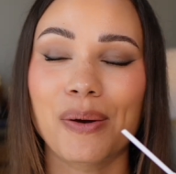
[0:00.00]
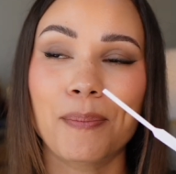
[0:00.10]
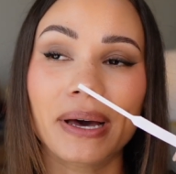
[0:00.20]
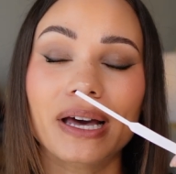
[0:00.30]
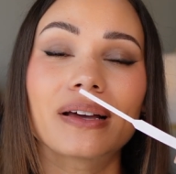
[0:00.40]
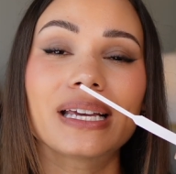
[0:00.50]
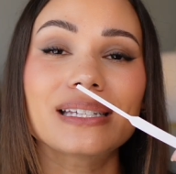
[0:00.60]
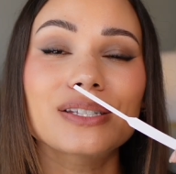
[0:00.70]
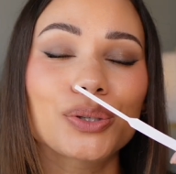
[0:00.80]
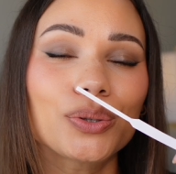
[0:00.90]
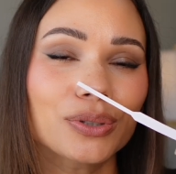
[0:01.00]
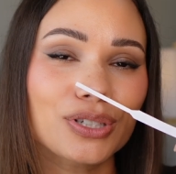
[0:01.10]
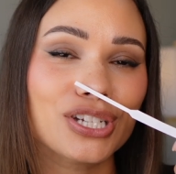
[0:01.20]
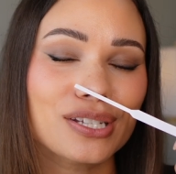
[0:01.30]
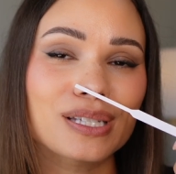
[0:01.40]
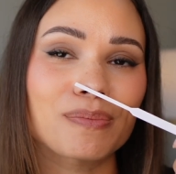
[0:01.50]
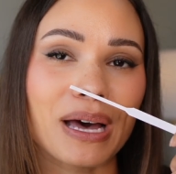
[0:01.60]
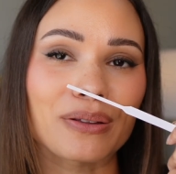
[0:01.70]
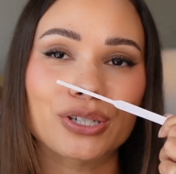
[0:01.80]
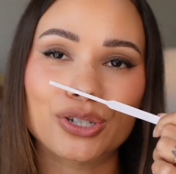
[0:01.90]
But it's not just
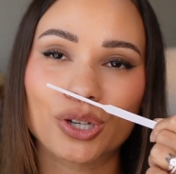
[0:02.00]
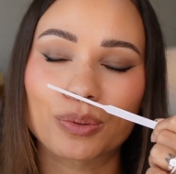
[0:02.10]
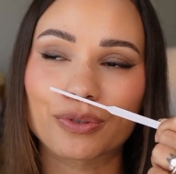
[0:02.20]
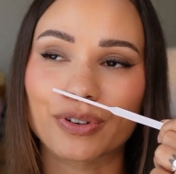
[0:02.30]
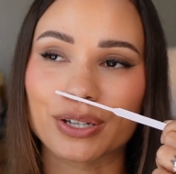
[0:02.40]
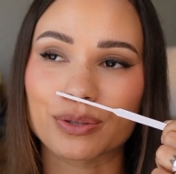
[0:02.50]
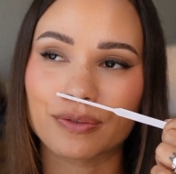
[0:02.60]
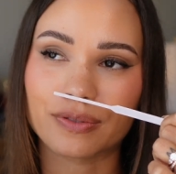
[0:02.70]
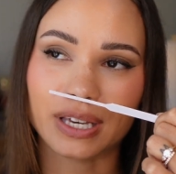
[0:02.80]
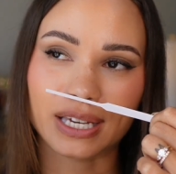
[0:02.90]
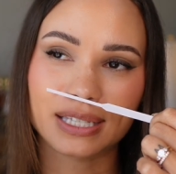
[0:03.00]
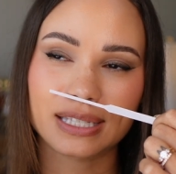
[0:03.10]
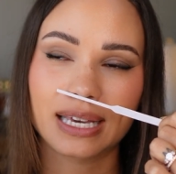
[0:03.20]
about the tuberose with this.